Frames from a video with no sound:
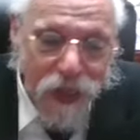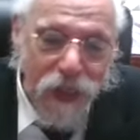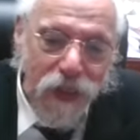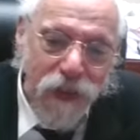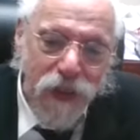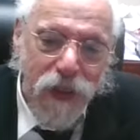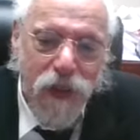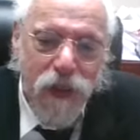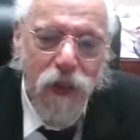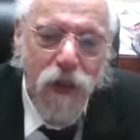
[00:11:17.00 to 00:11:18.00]
In
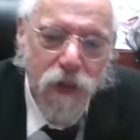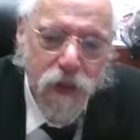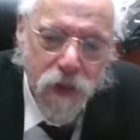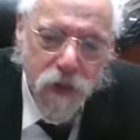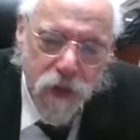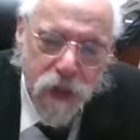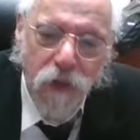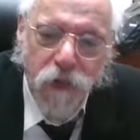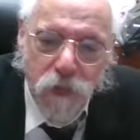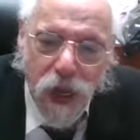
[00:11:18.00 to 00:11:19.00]
the
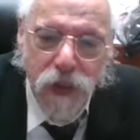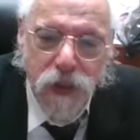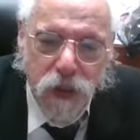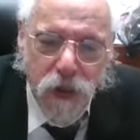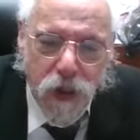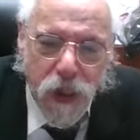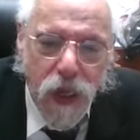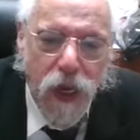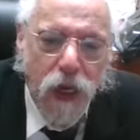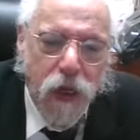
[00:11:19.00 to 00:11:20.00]
Meiser
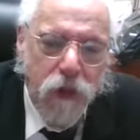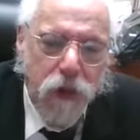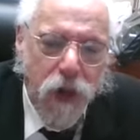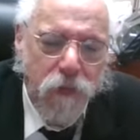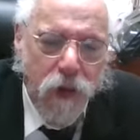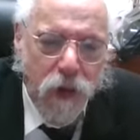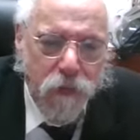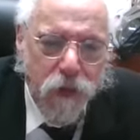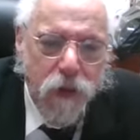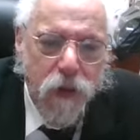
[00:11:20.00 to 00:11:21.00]
Keach on the
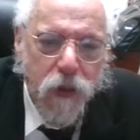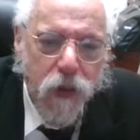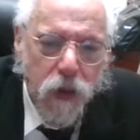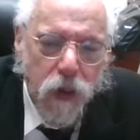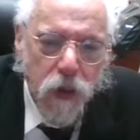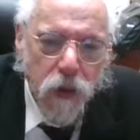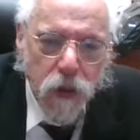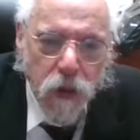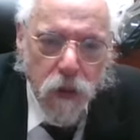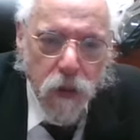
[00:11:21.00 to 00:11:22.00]
Rambam,
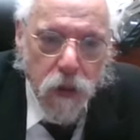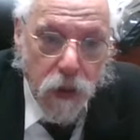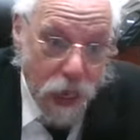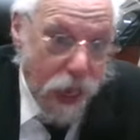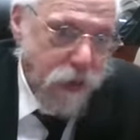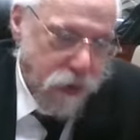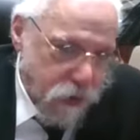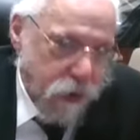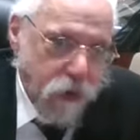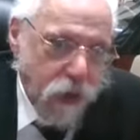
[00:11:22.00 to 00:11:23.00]
he
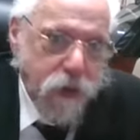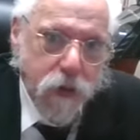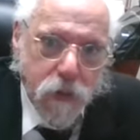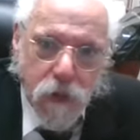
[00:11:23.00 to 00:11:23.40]
asks the question,